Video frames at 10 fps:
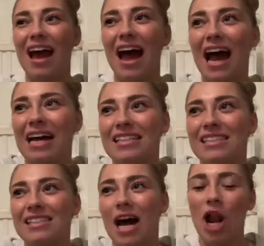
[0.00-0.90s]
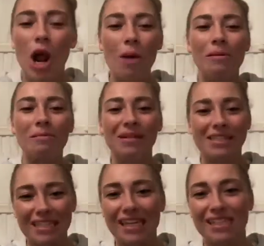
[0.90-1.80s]
And a lot of people would
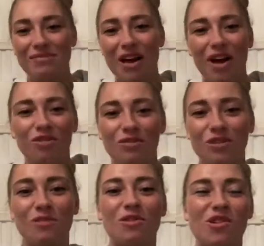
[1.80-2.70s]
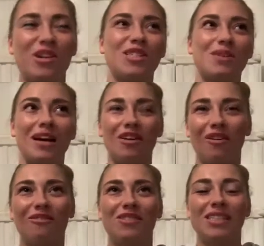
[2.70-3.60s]
say to me, I always come across quite
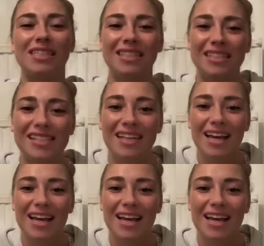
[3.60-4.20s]
confident.